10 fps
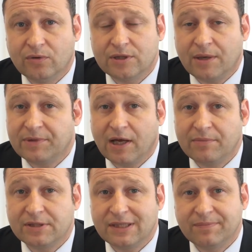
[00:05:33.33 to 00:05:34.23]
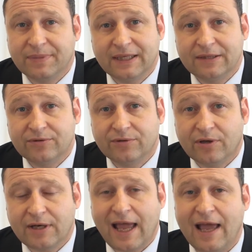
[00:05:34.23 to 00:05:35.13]
or sometimes simply do
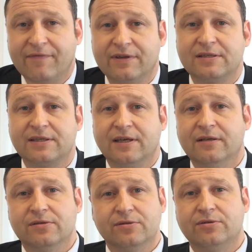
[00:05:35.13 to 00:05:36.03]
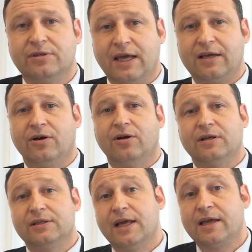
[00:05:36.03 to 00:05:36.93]
not have the skills to take
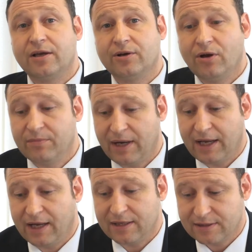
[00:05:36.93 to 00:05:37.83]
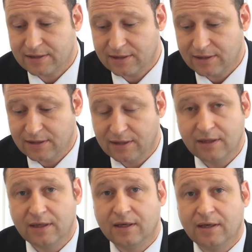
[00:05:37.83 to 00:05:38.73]
on, are taken on by us.
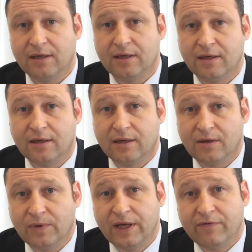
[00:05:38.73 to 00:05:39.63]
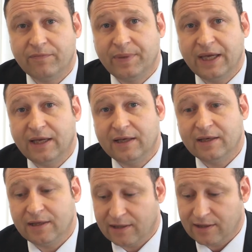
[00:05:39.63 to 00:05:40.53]
We have
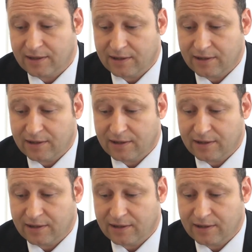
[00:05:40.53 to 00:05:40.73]
been,